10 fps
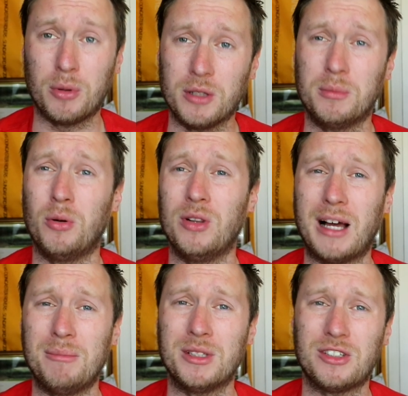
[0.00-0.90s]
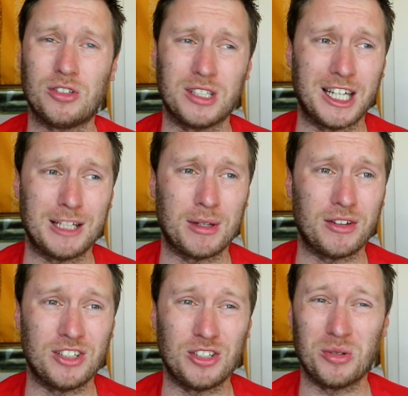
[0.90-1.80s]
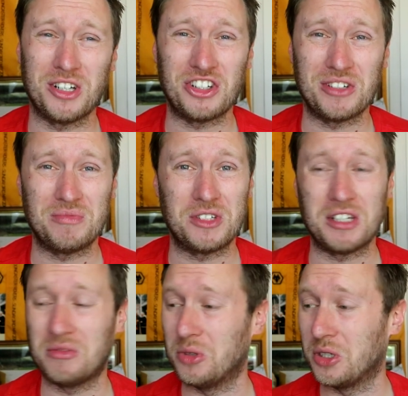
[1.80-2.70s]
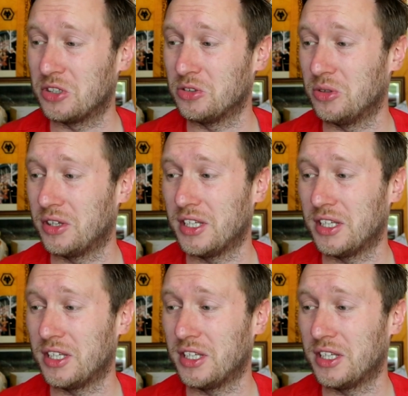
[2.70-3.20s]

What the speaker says: Appointing Paul Lambert to try and get them out of the situation didn't work at all.